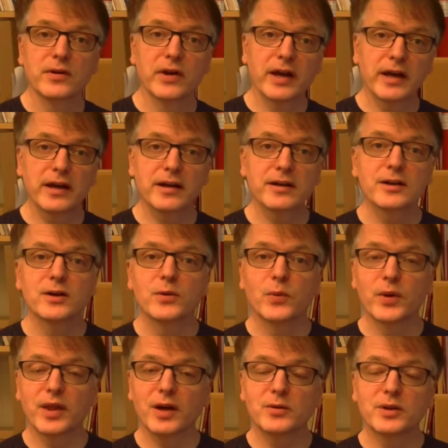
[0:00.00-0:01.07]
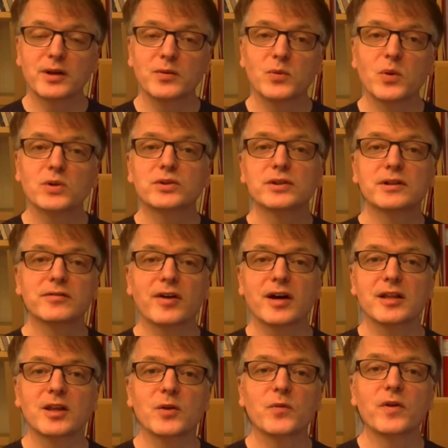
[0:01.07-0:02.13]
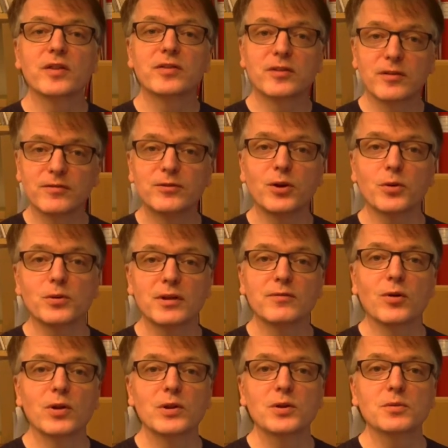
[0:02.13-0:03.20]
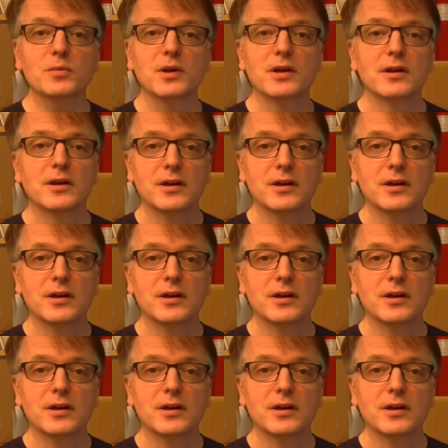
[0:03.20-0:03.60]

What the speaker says: air without any water divided with the total volume,